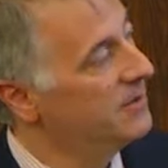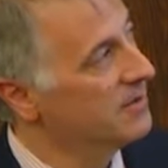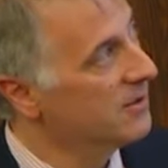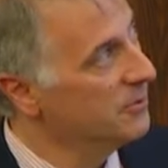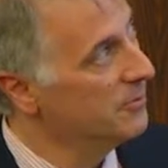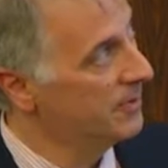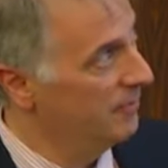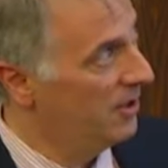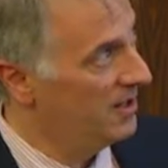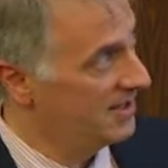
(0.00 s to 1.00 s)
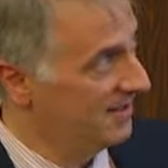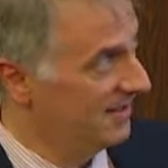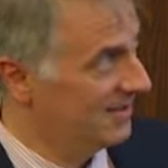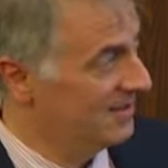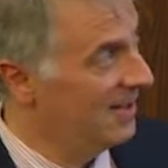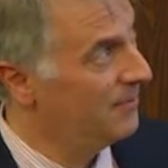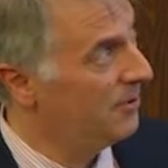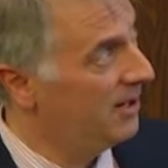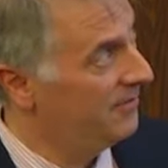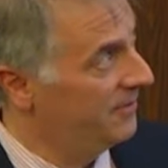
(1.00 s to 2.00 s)
which is a group in Boston that's the
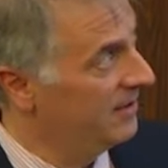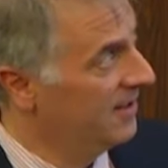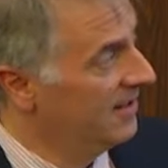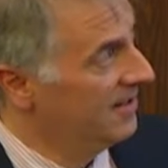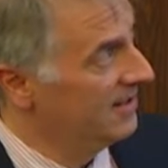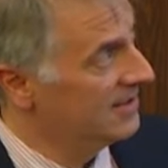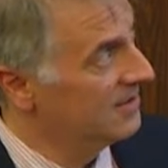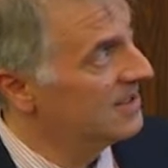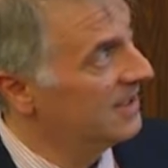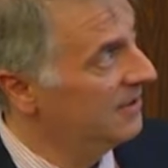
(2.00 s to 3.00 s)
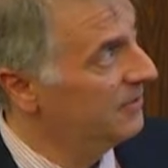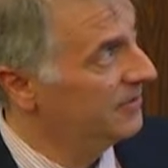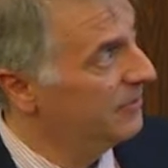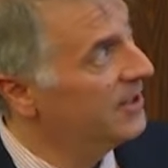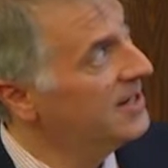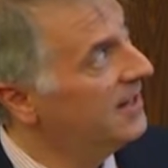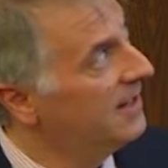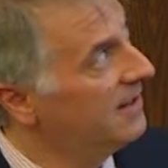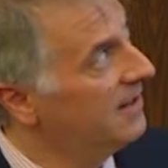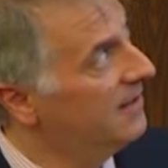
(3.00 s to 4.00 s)
nonprofit associated with the
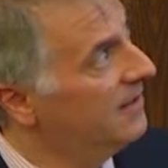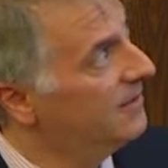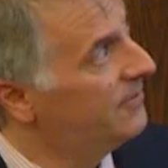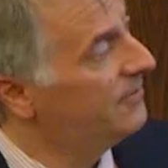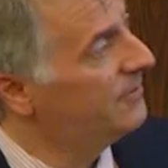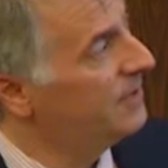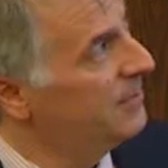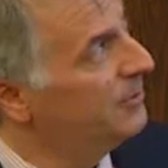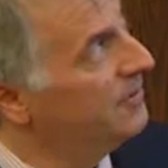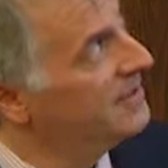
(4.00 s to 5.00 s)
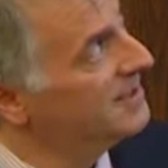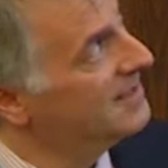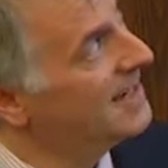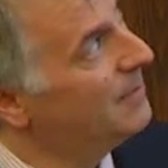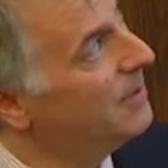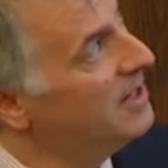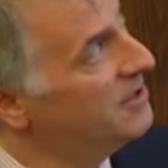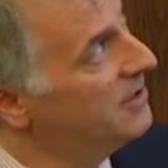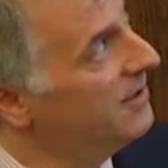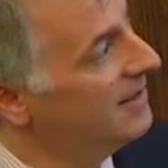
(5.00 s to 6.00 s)
BrainGate uh, people. And this is Dan
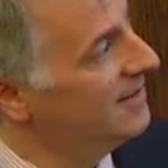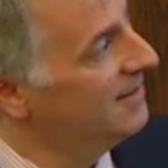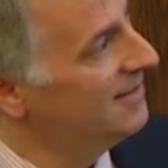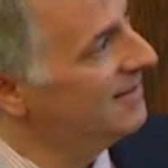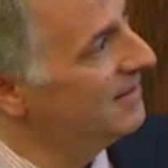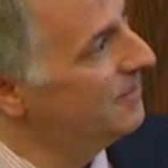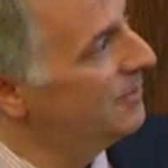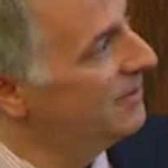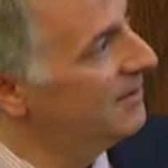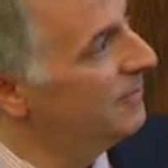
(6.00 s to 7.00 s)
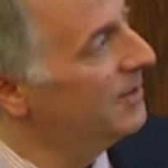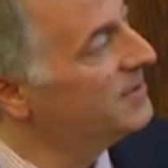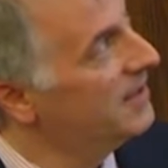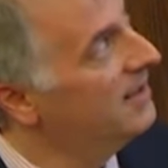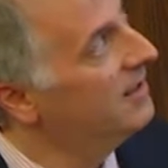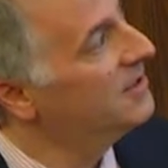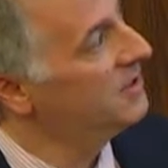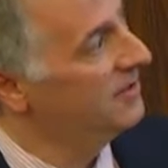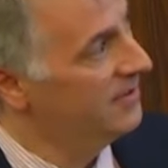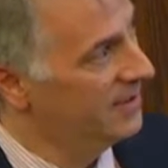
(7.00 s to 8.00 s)
Bacher. I didn't put the website here. I
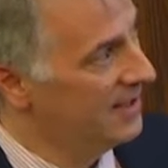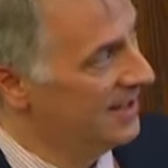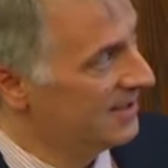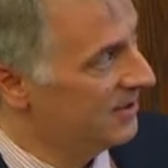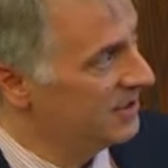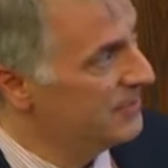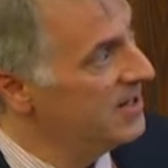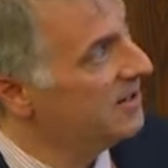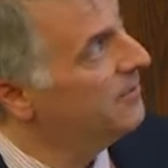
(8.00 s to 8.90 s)
should have. It's called Speak